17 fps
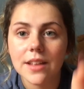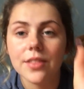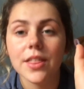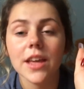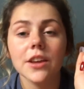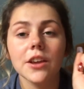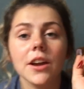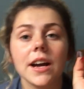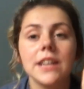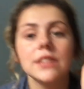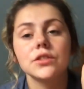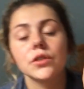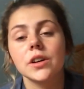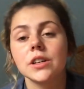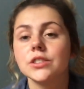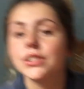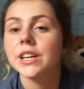Thank you guys
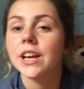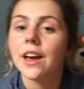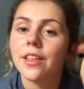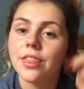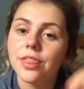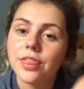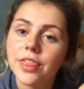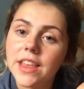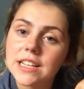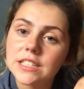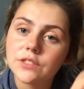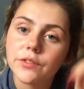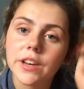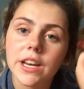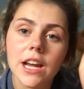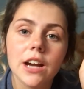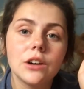for watching this
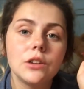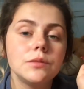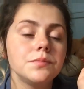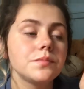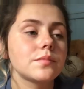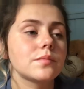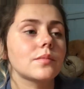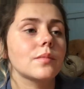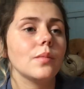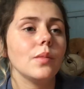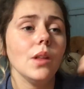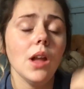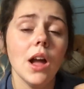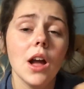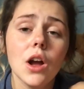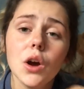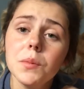video.
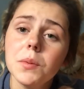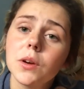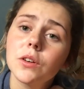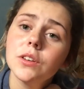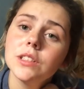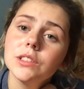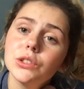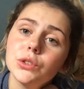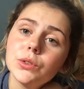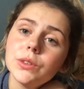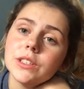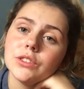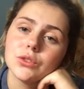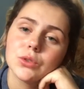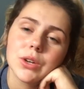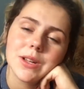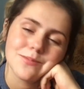I hope you're going to
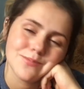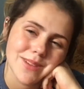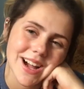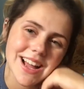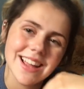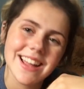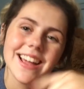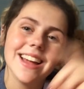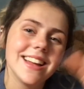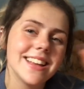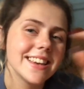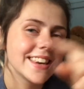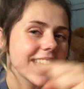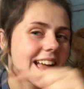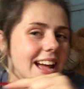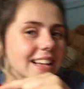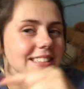enjoy my
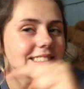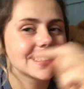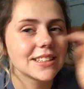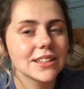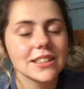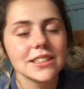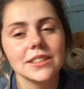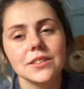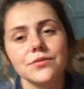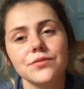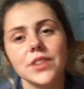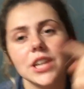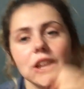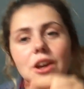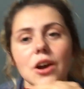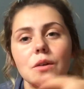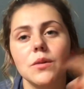next
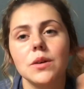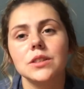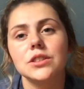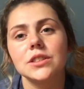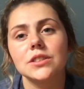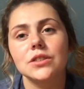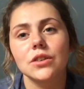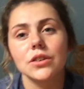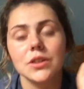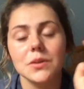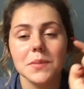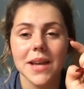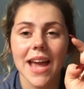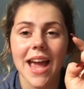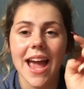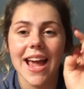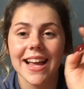video, which is going to
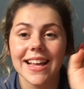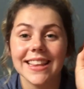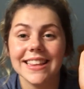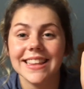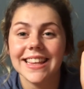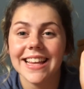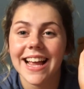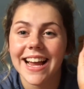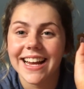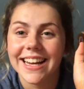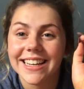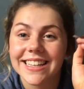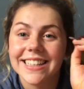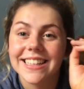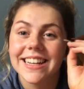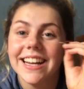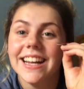be a late
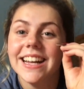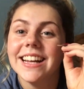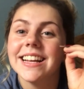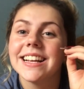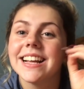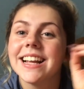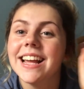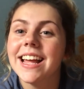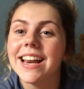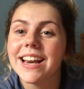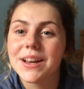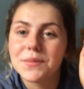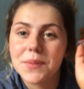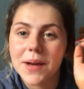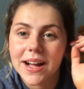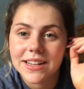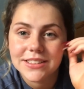
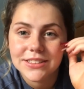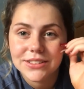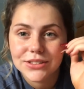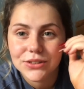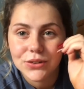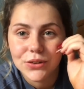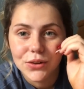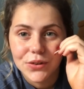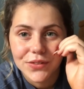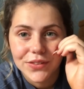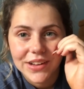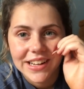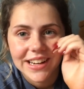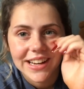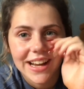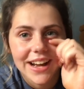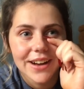getting back to school
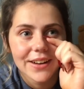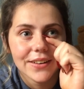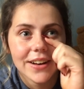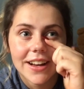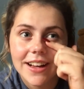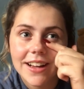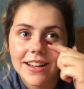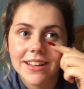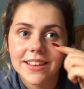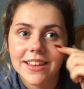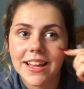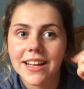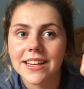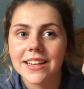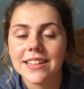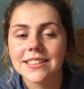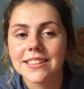video
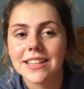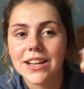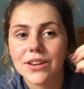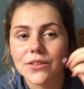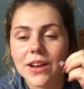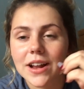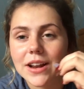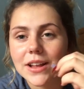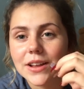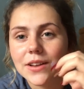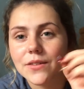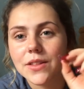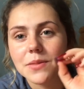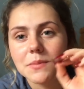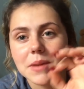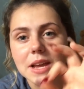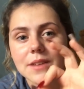that is getting ready
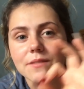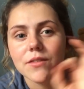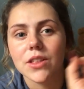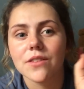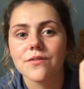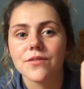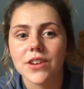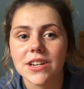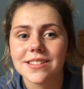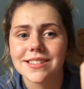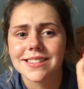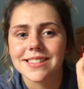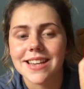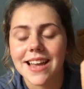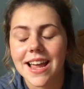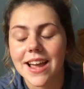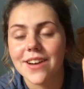with me for the first
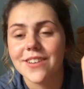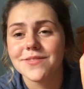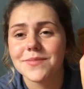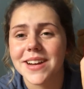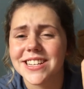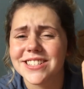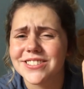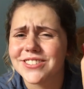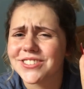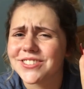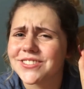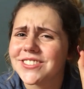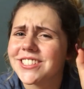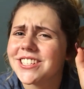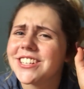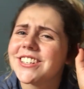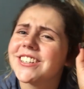day of my
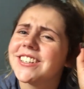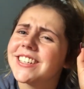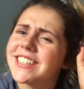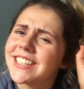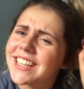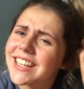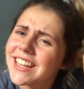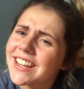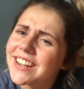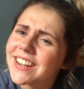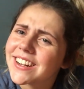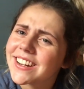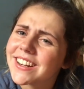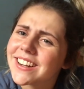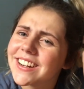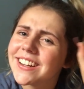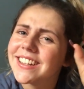junior
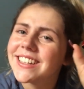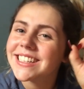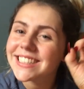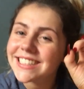year.